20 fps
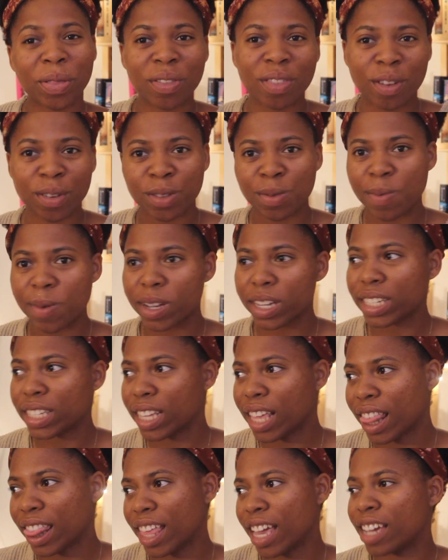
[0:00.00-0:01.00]
of those books
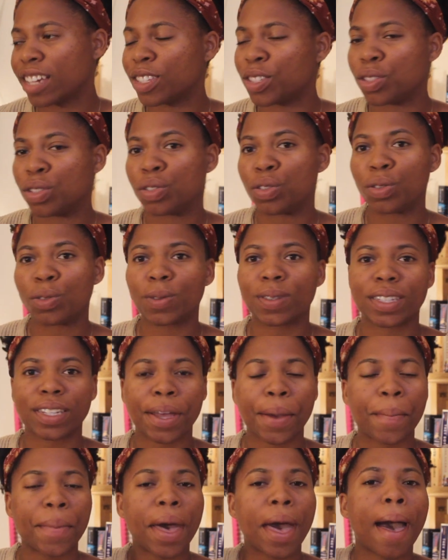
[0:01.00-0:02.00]
thanks to
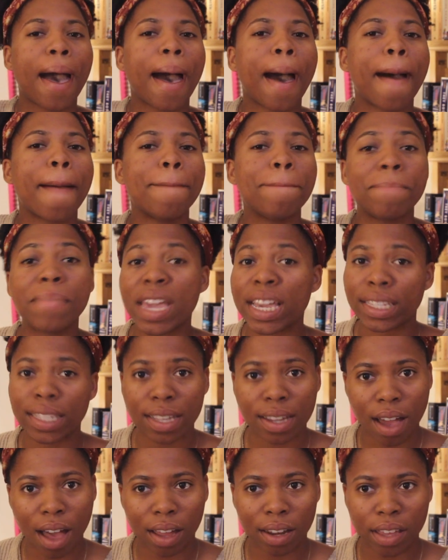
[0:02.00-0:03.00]
some
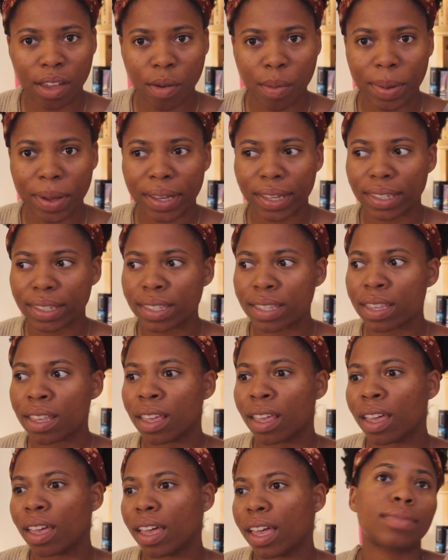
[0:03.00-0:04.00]
amazing audiobooks.
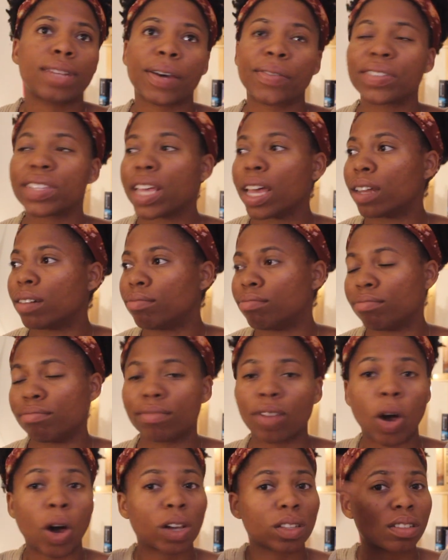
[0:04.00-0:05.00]
Enough said,
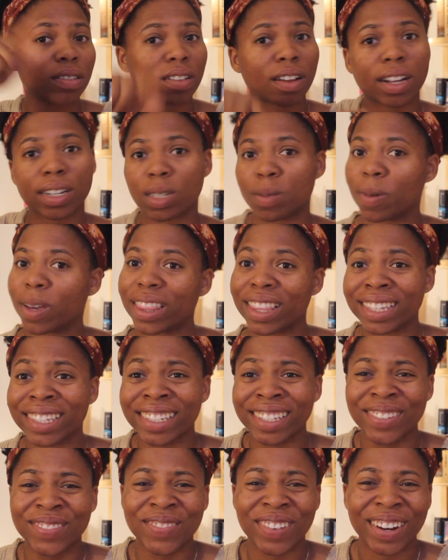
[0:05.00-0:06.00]
also talked about
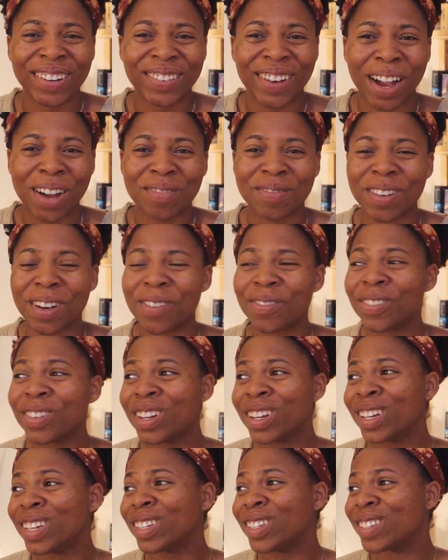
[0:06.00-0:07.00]
this in my wrap-up,
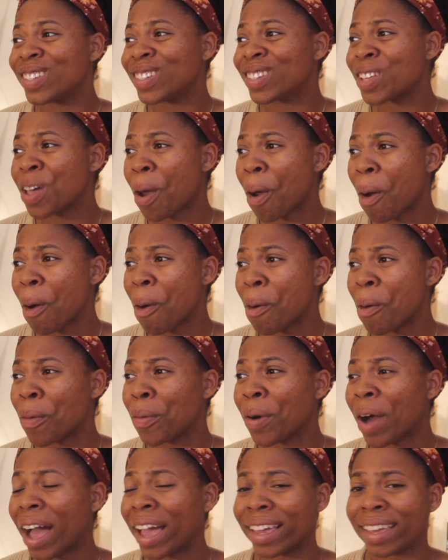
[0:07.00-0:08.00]

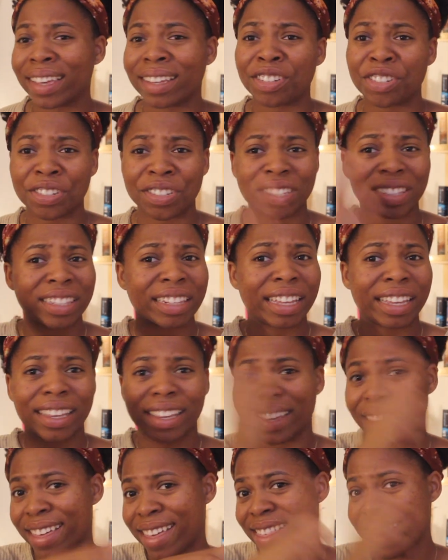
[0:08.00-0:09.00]
so I can just
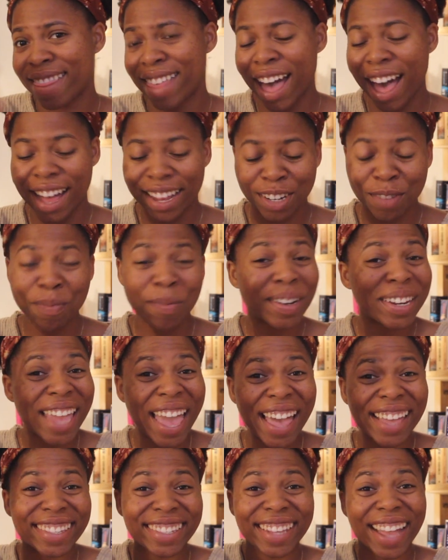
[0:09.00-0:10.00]
link that. But
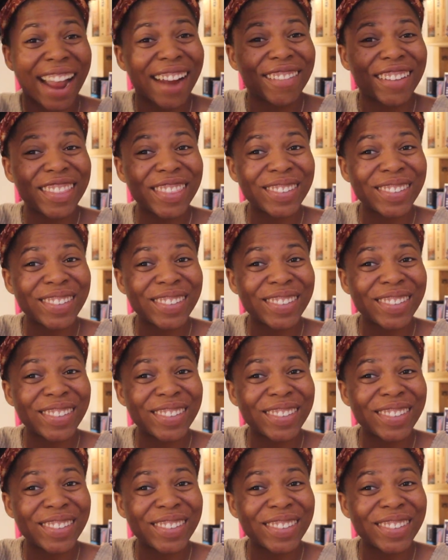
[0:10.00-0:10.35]
yes, I read